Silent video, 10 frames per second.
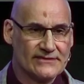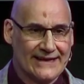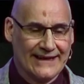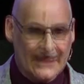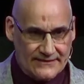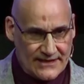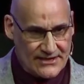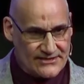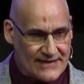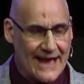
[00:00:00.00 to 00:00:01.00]
and
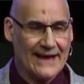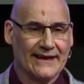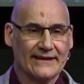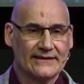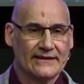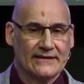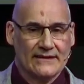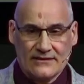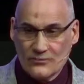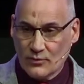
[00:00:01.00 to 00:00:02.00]
decide
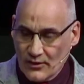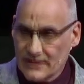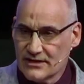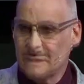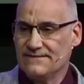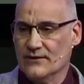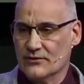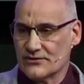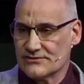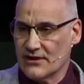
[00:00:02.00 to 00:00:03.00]
what you're going to
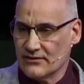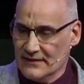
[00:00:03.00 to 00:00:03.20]
focus on,